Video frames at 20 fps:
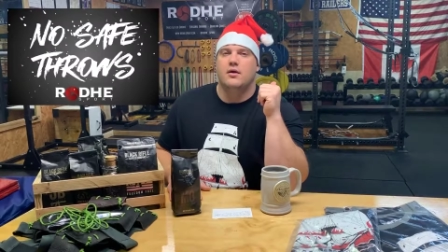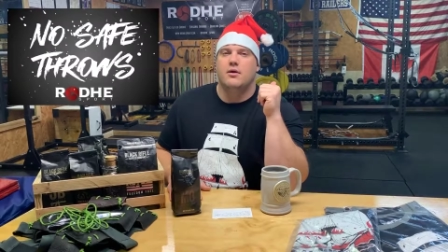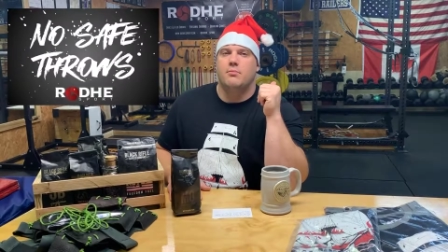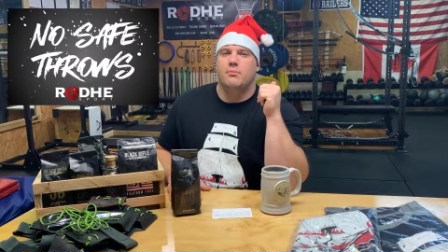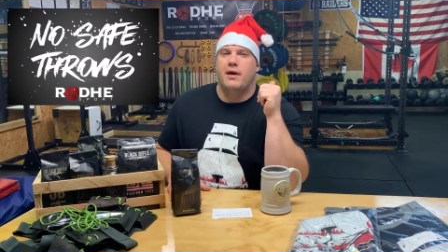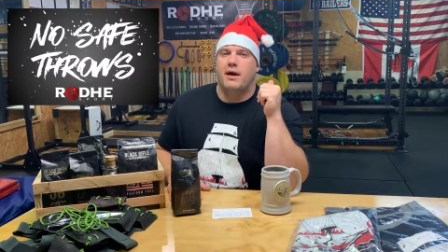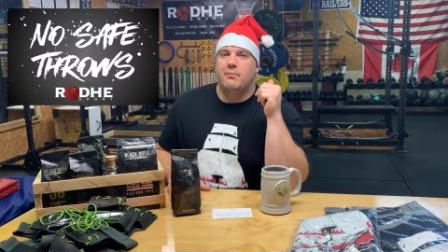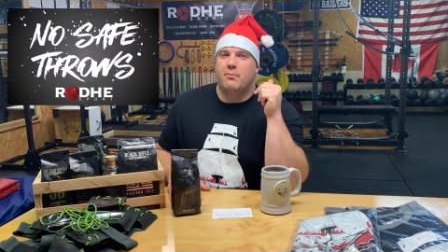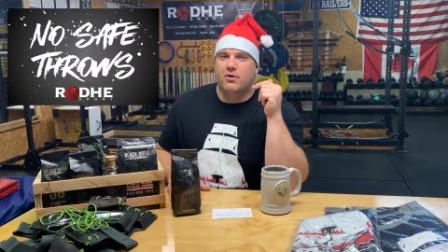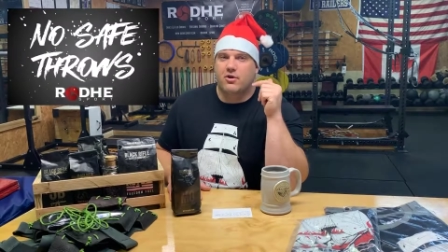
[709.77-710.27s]

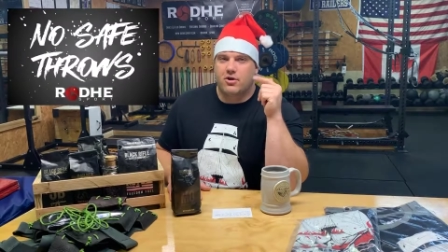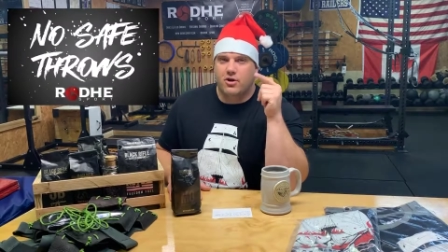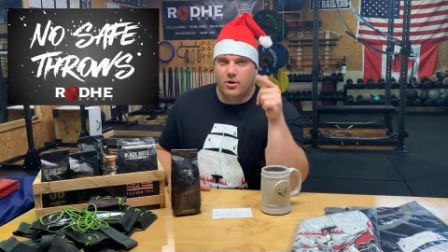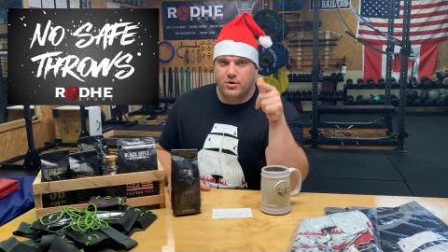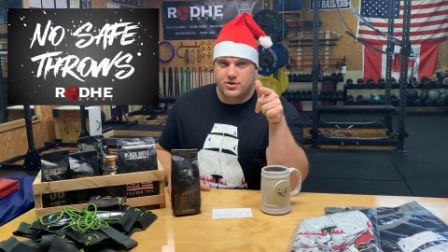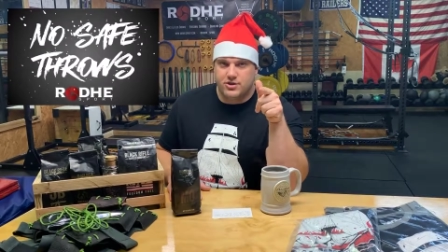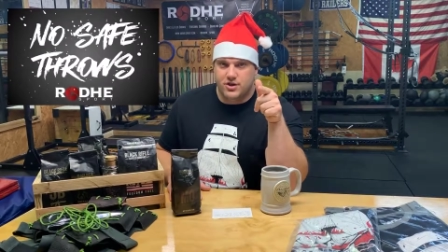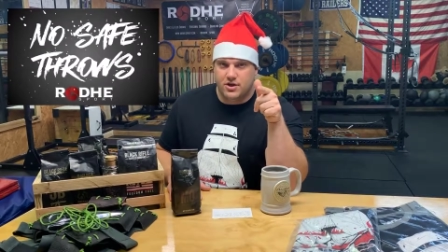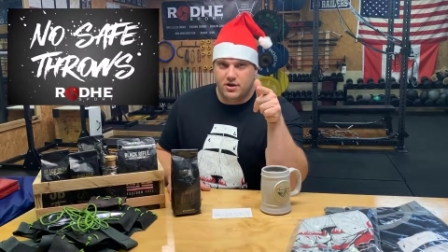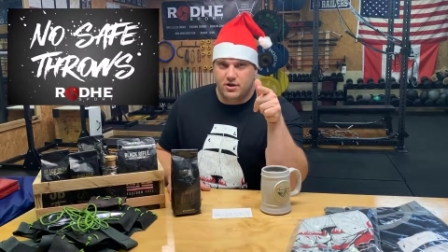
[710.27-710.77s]
Matt
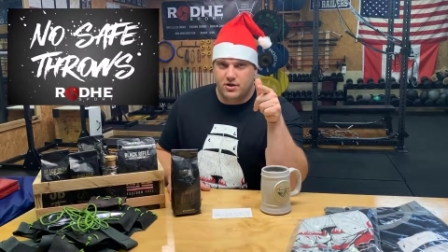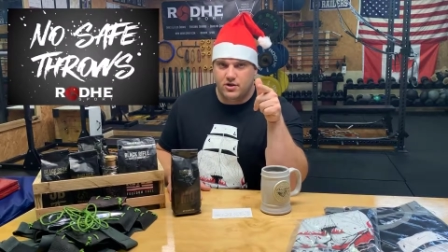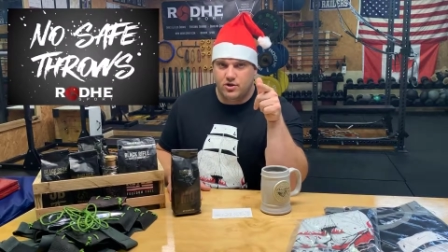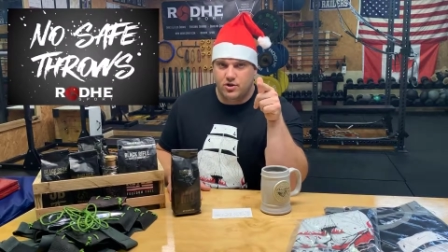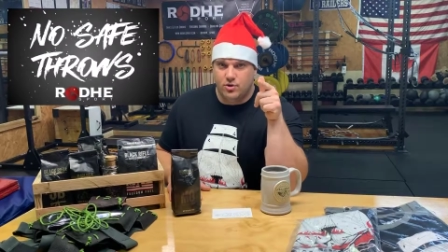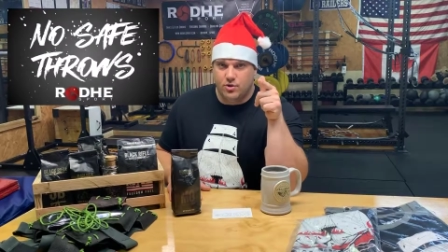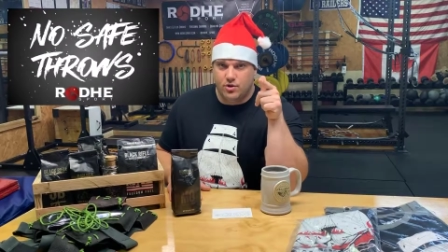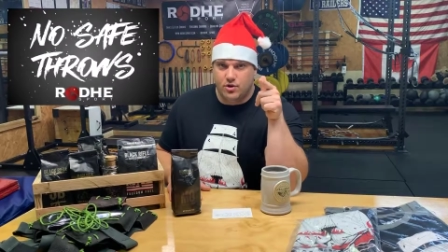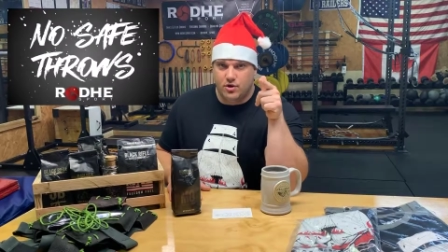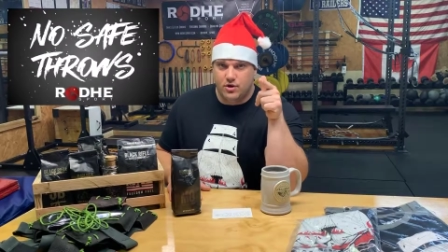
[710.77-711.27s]
Markosha,
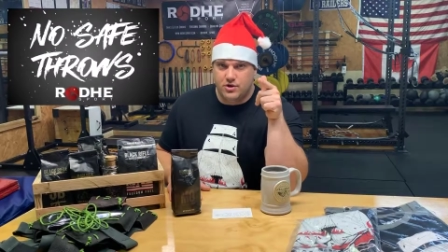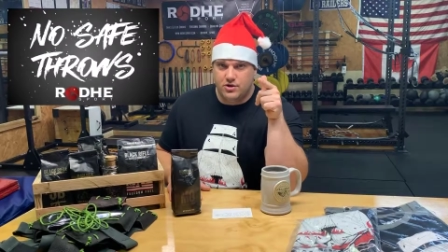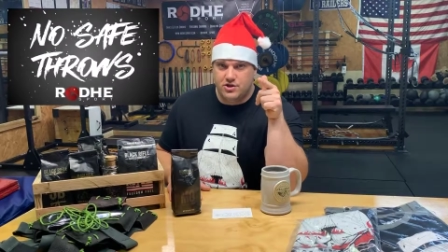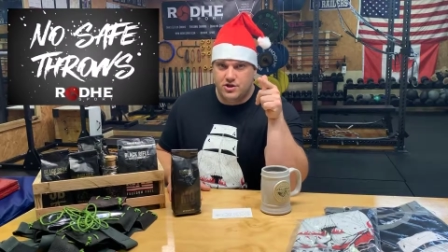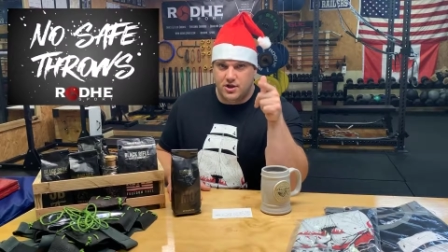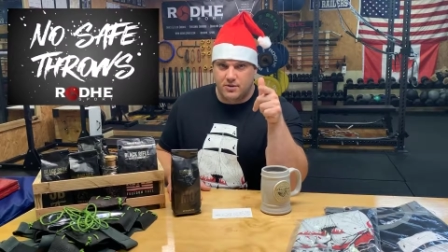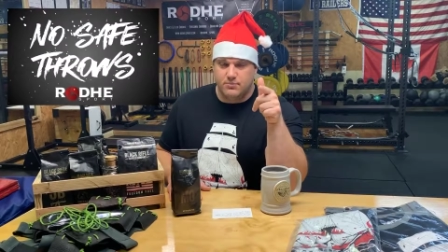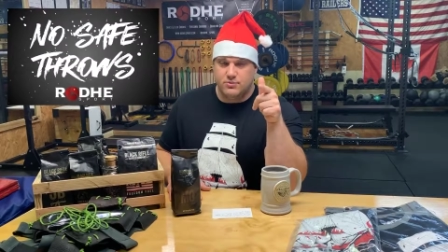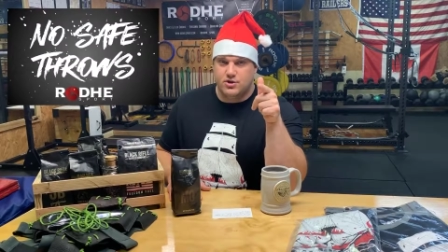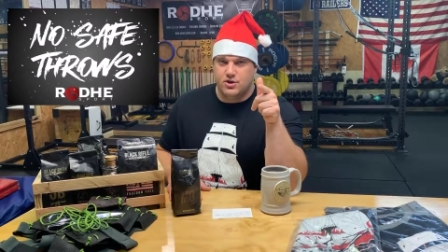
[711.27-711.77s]
your
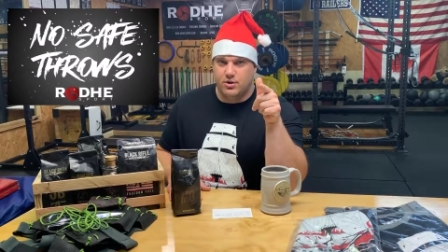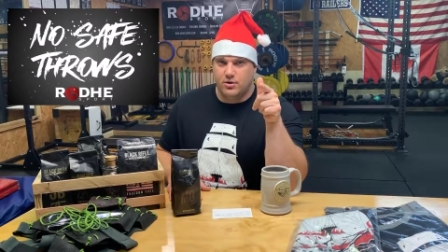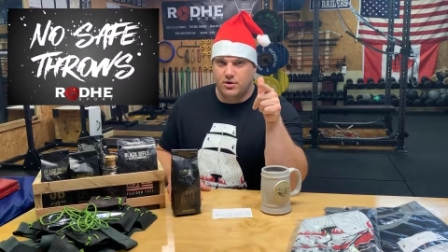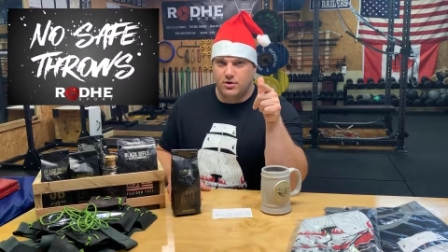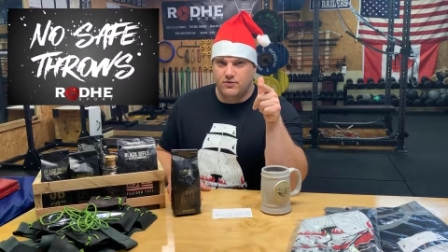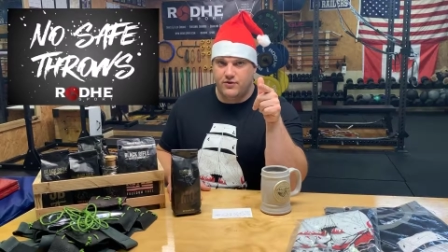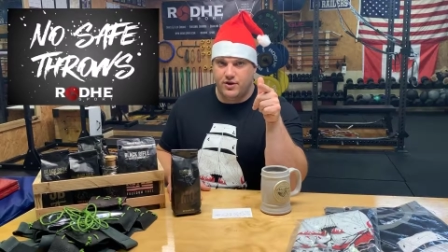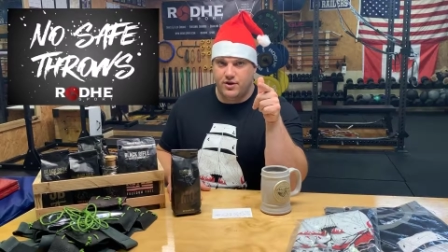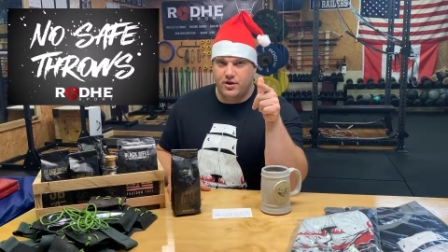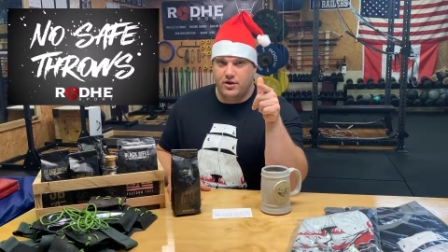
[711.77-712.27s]
gym tour
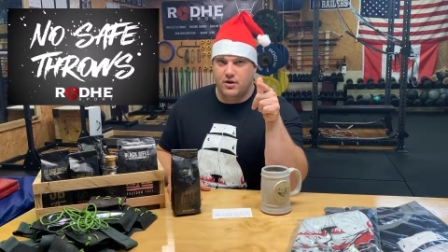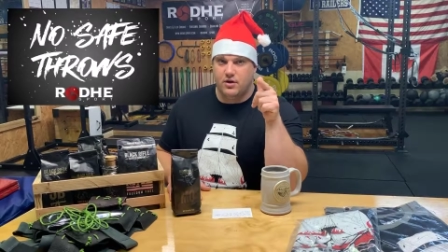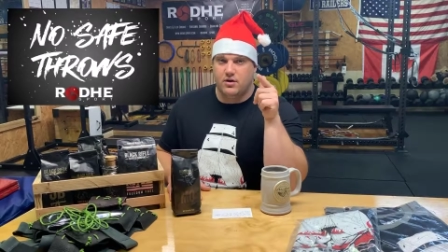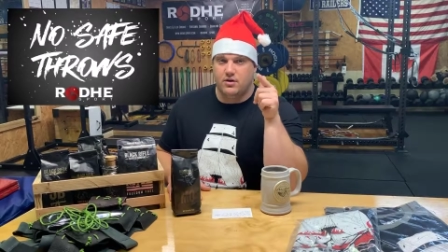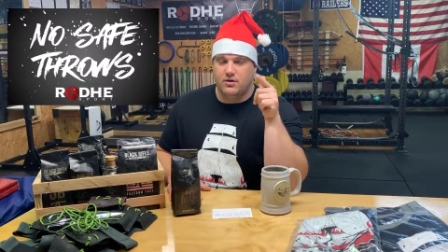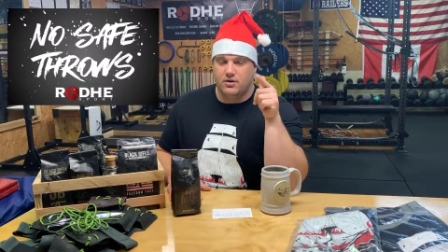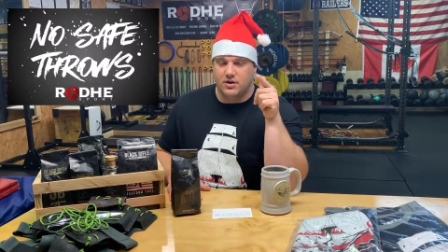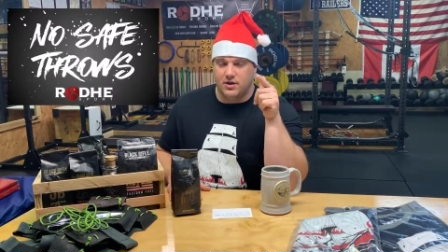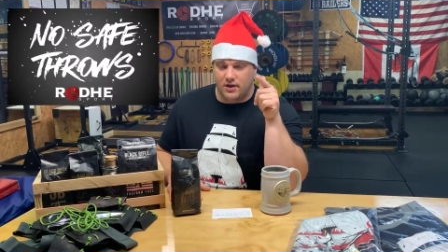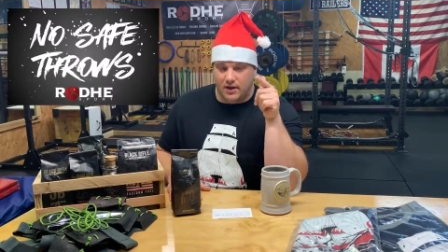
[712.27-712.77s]

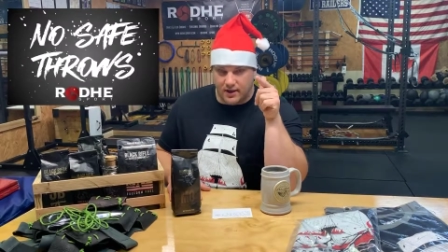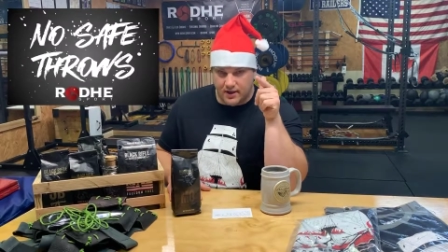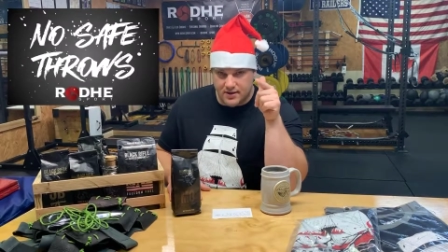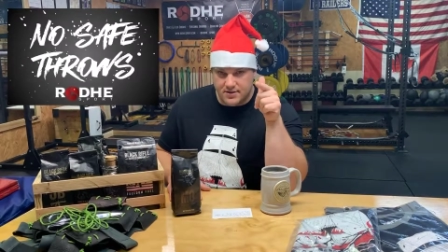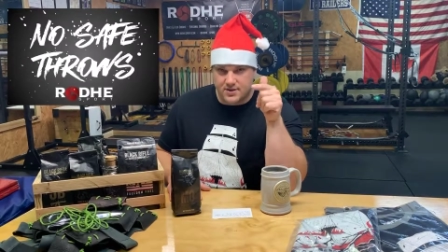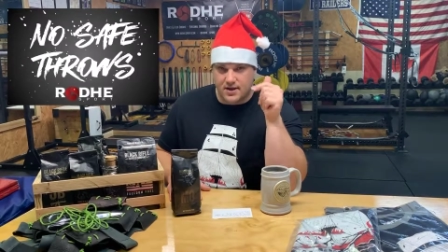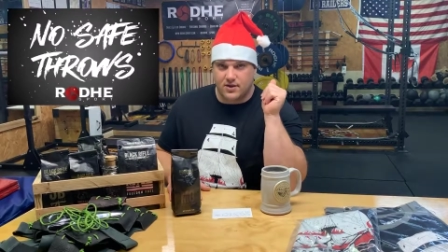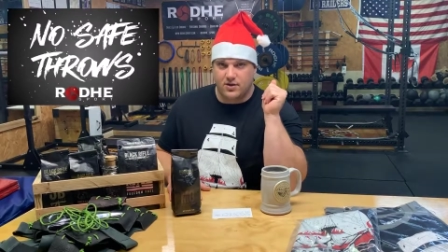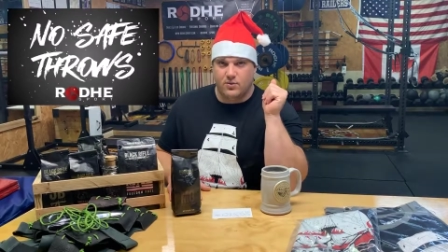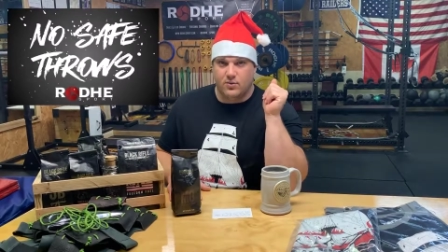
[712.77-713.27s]
video
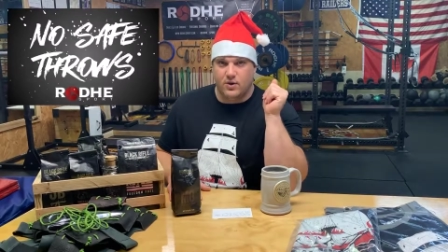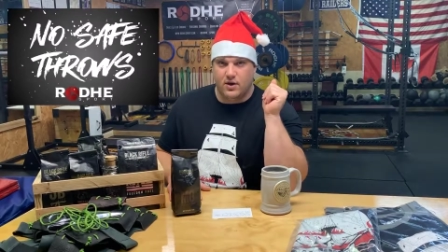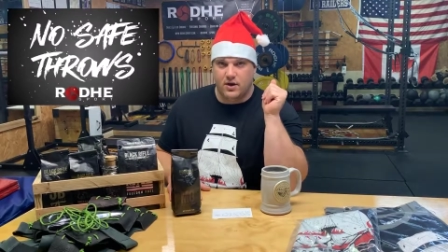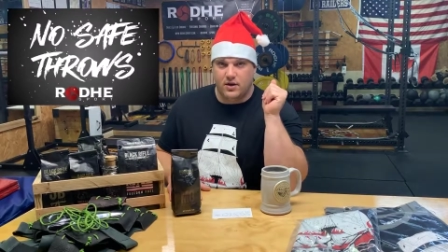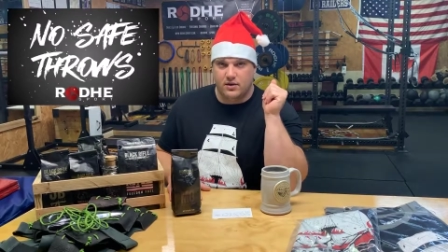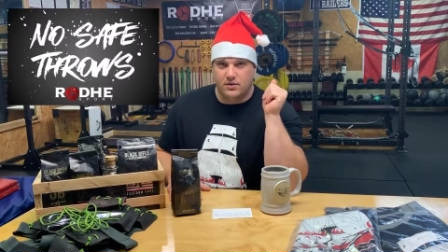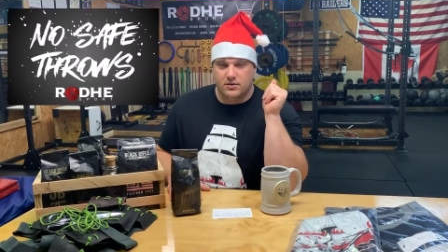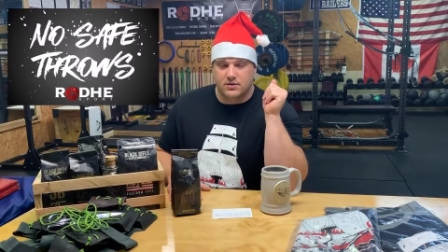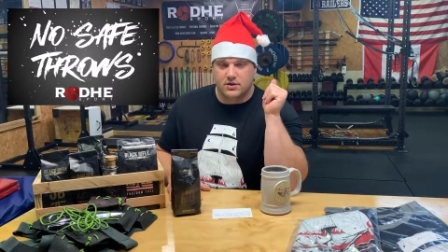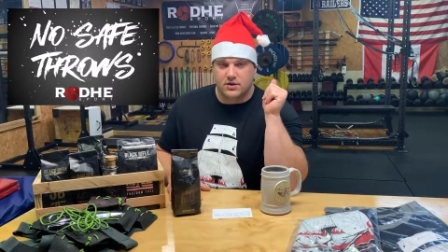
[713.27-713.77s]
is on the
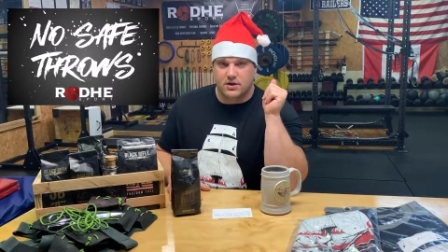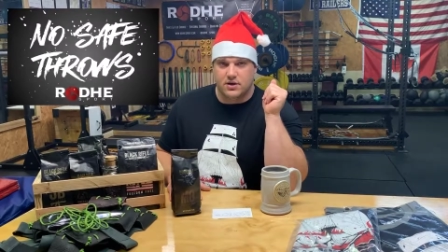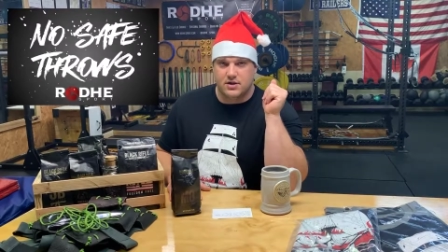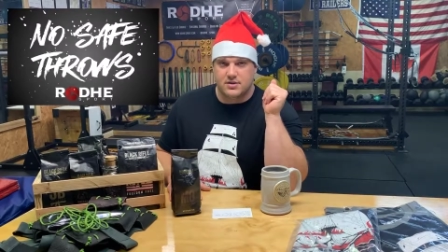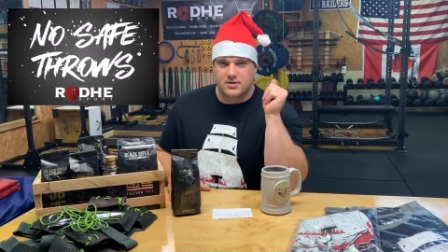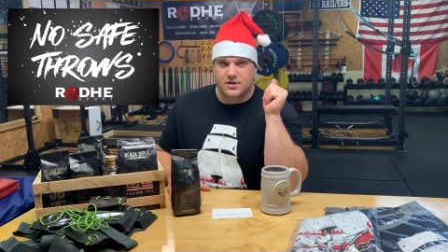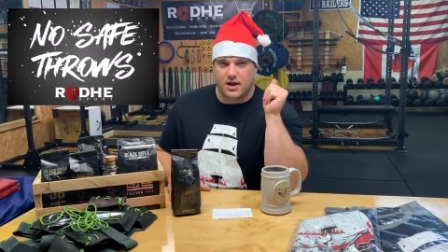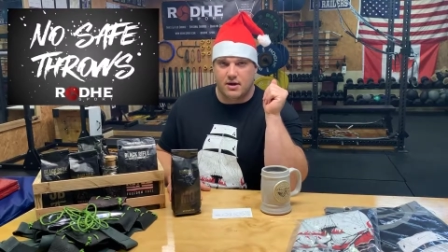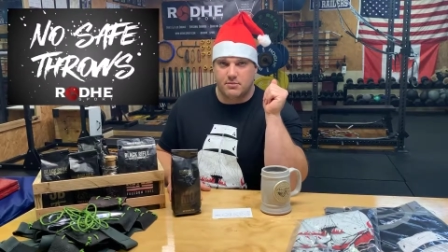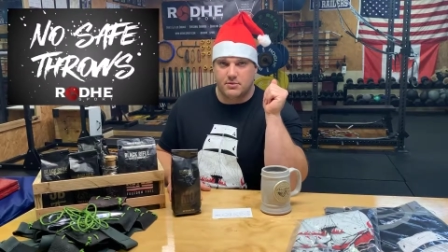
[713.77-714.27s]
way. It
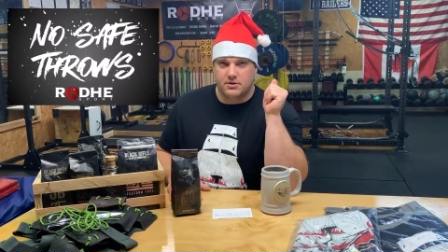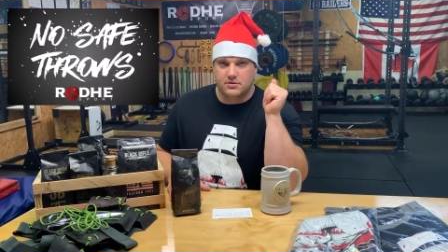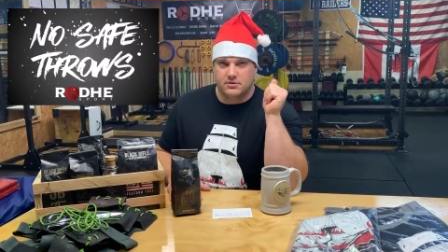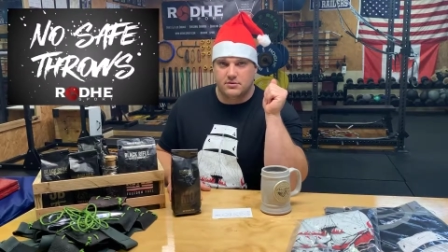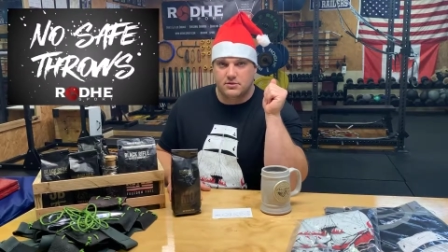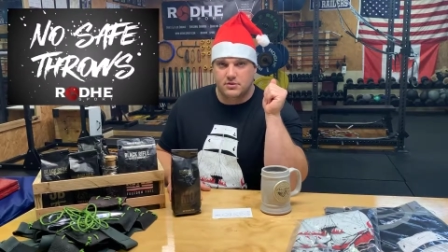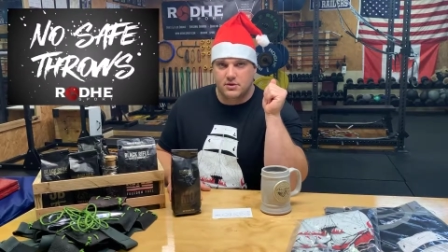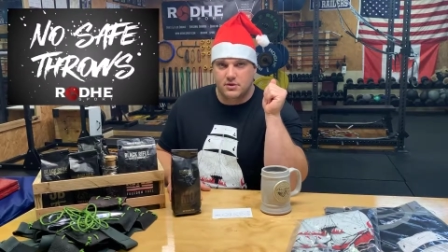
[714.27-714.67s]
is coming.